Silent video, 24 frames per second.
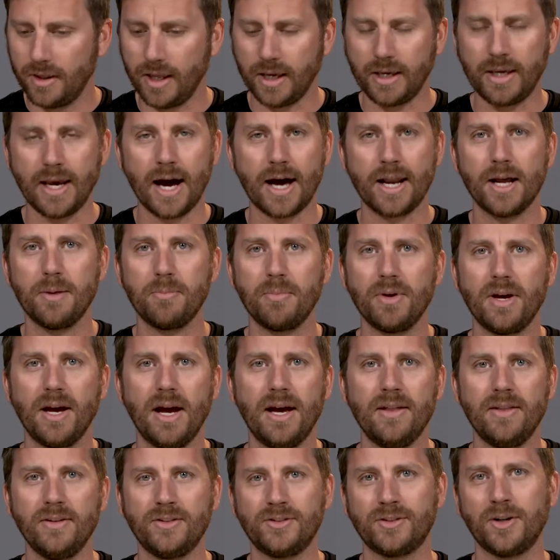They got up
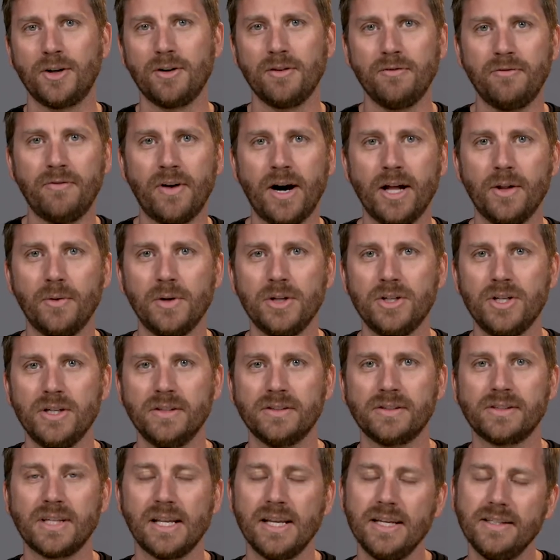and they started following
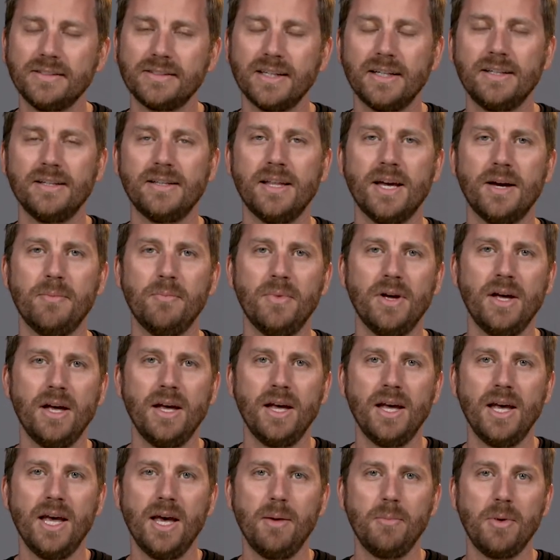Jesus. And He said to them,
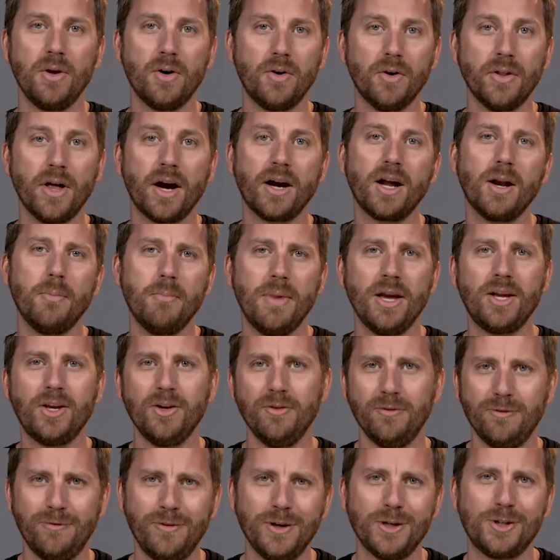behold, I'm going to make you
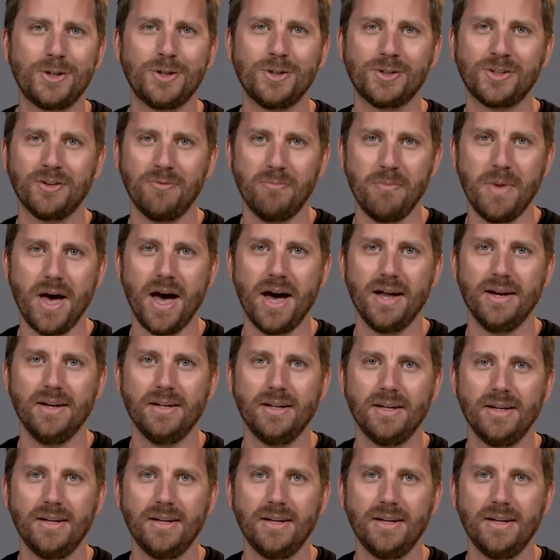fishers of men.